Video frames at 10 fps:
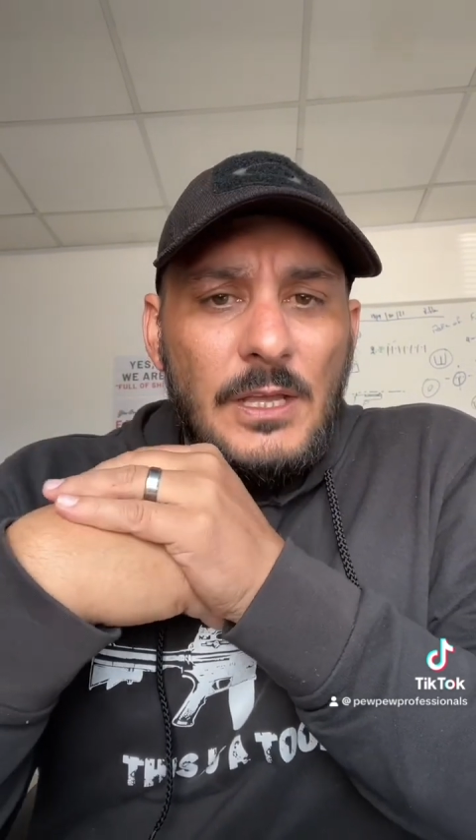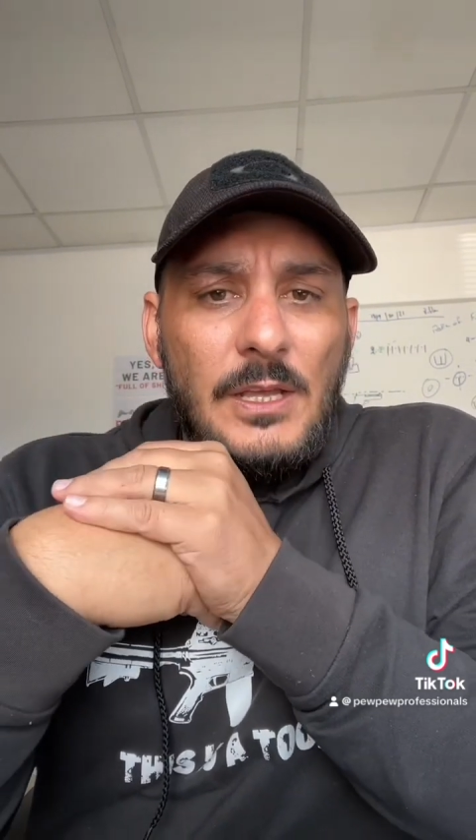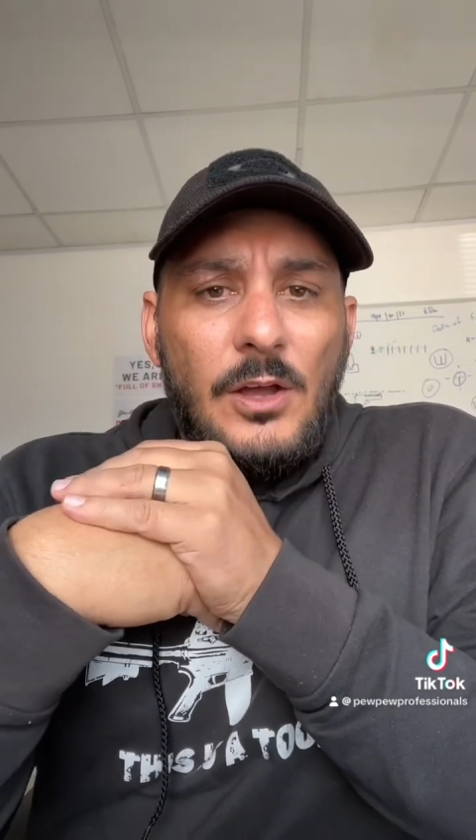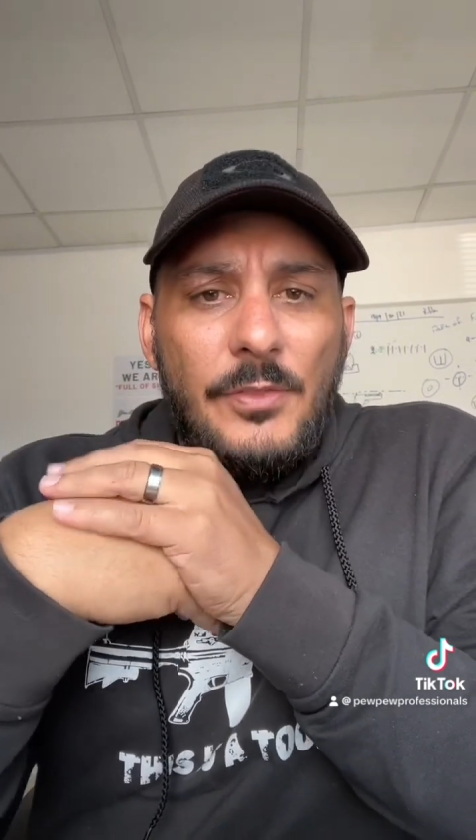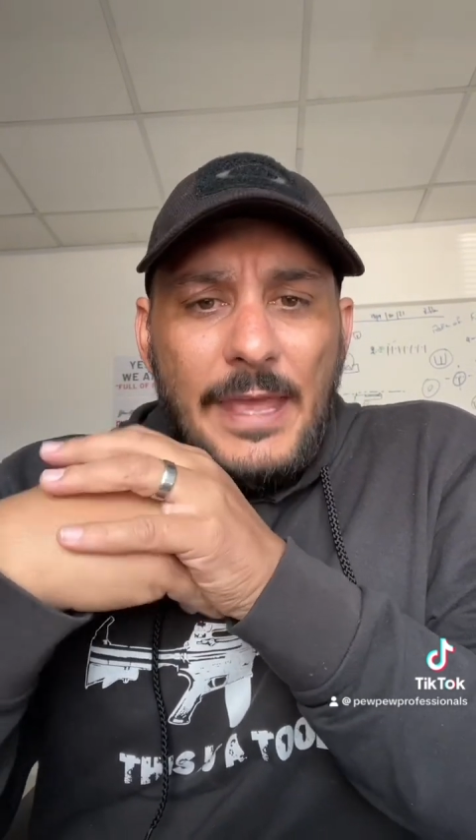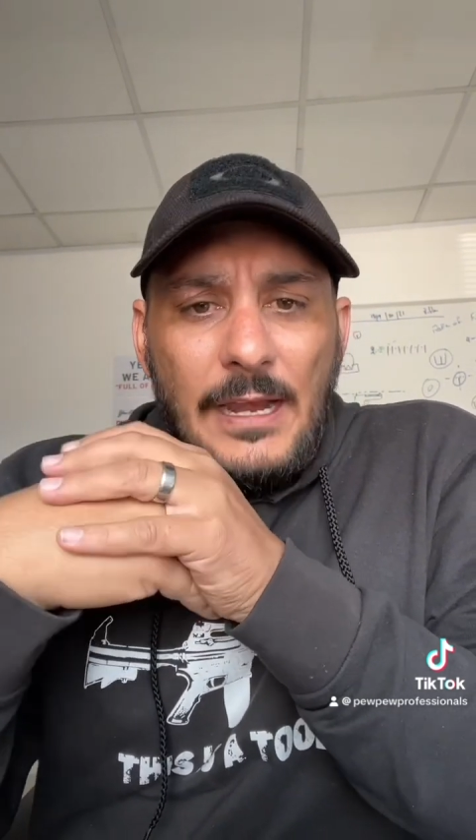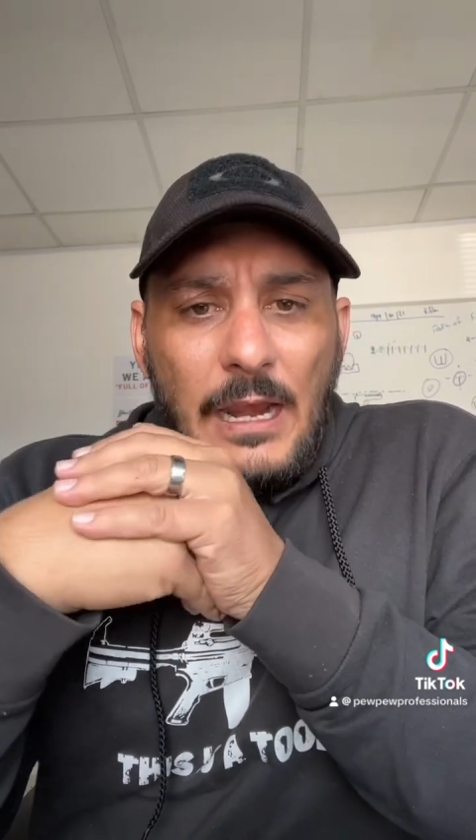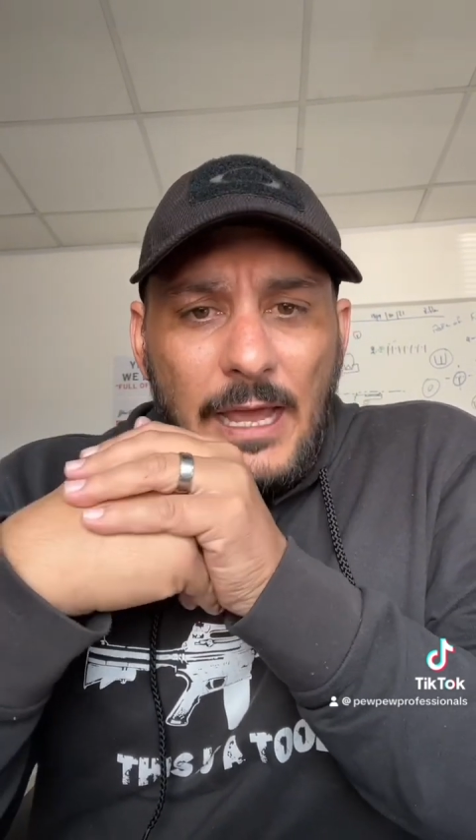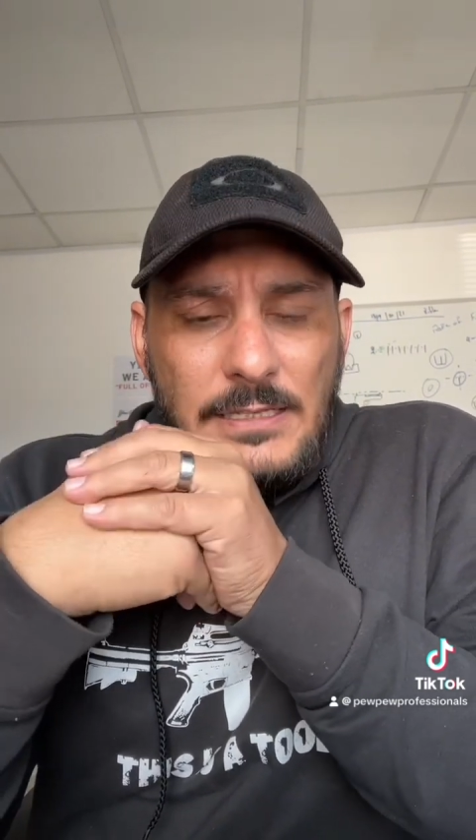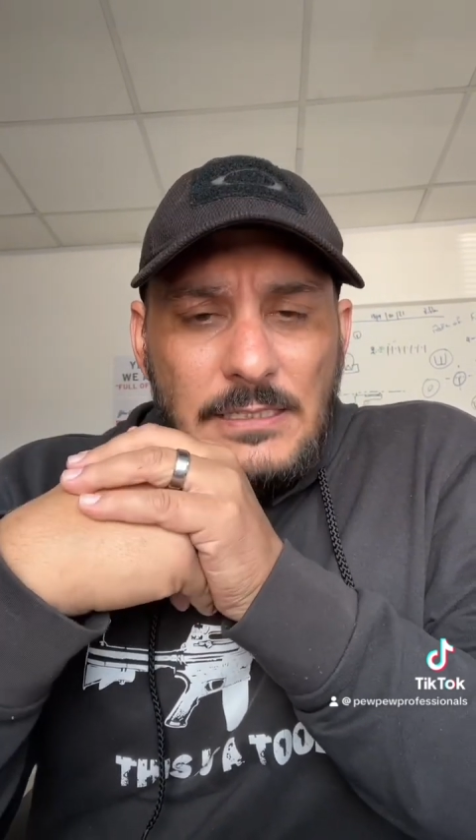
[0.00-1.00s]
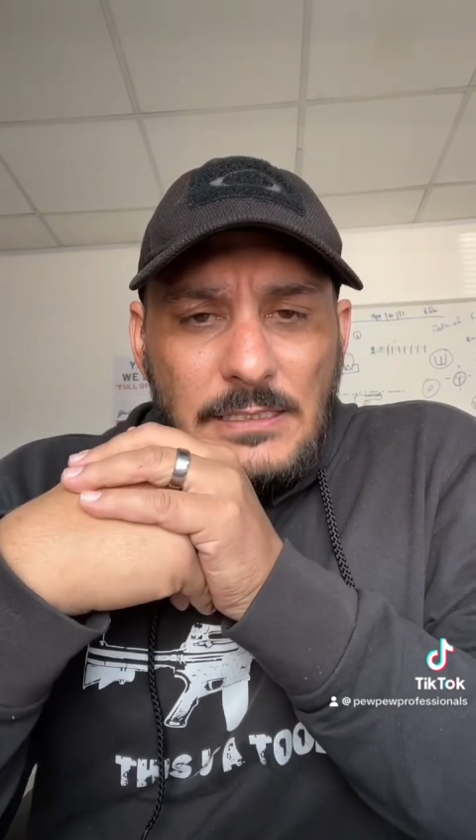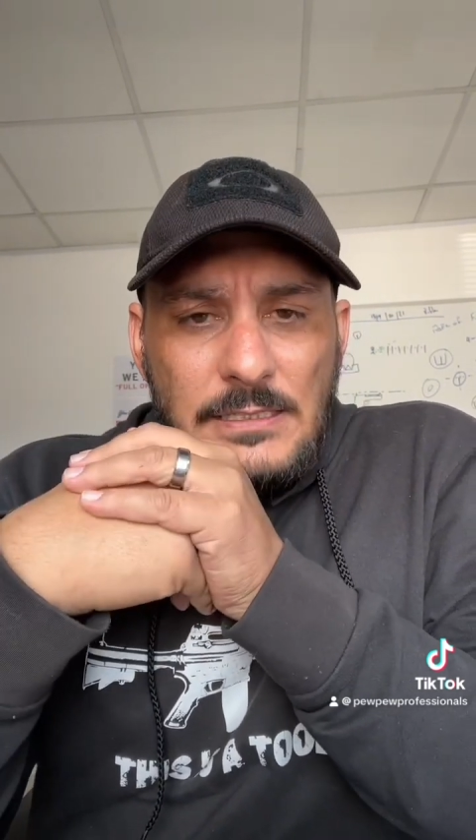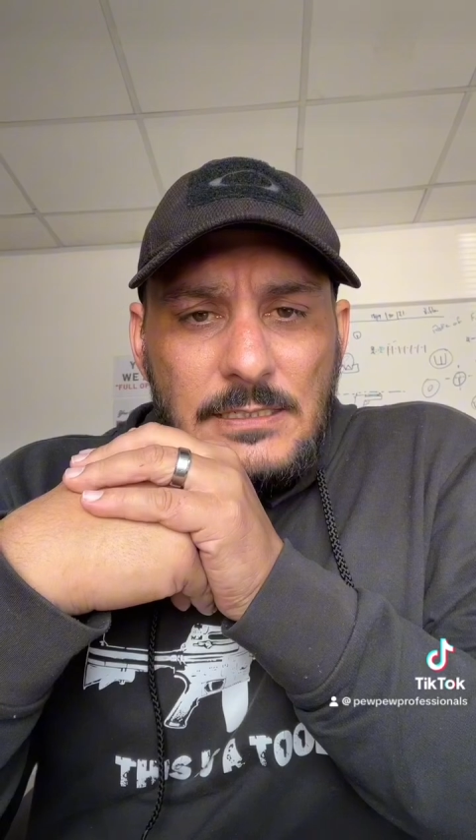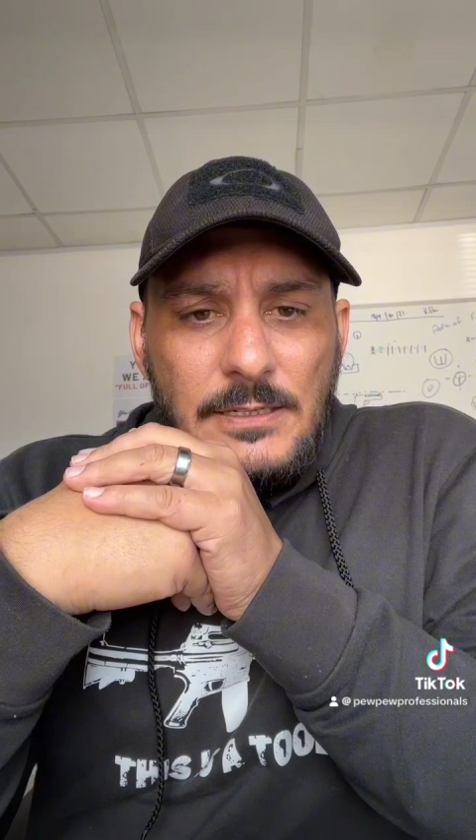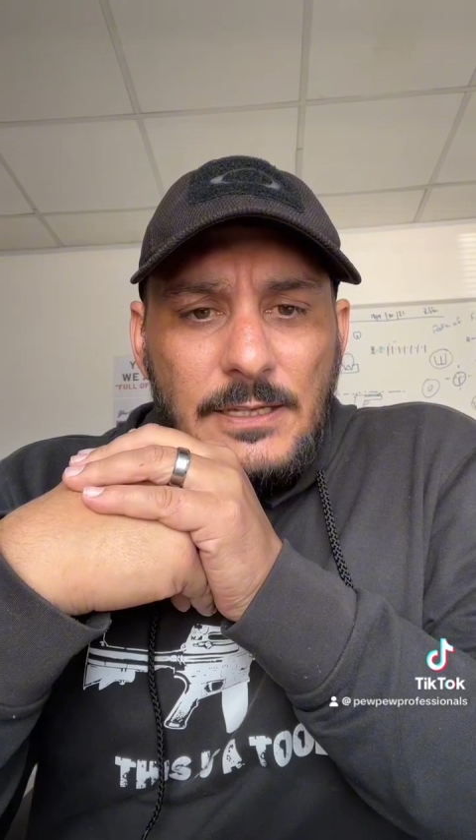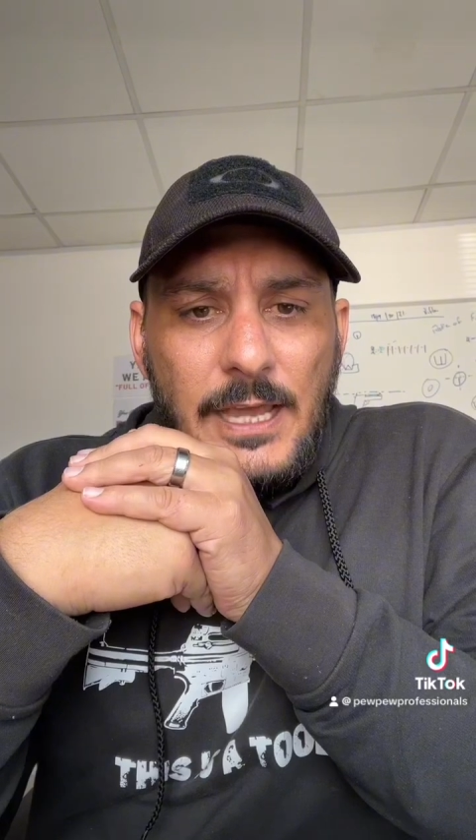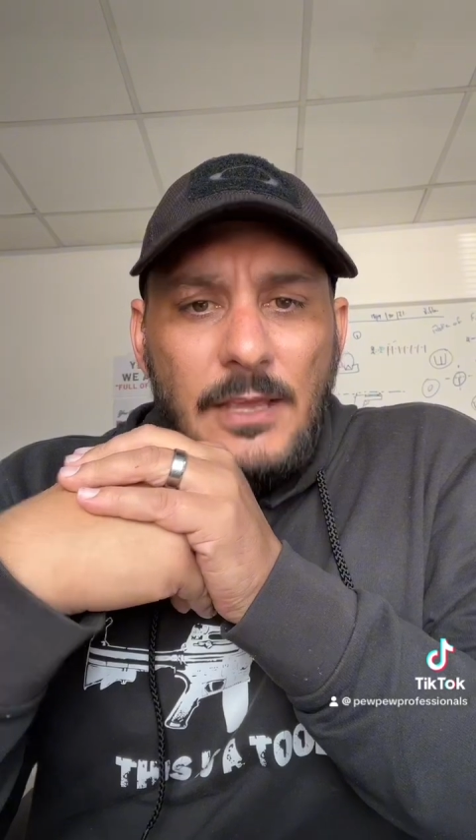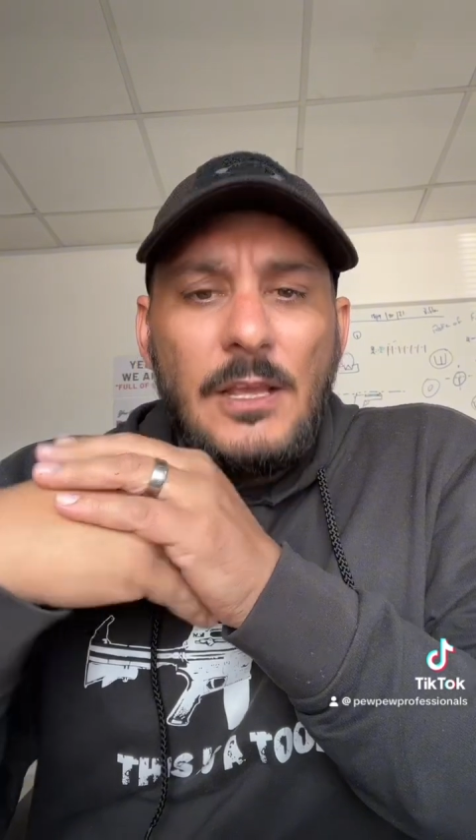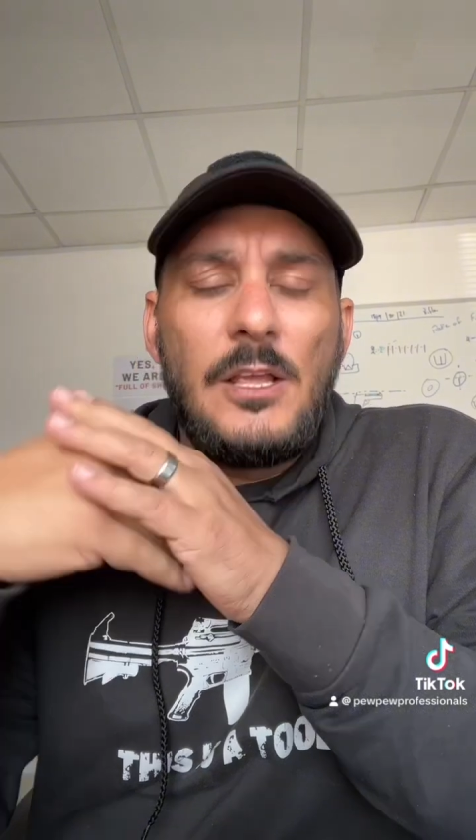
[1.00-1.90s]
on that license, okay?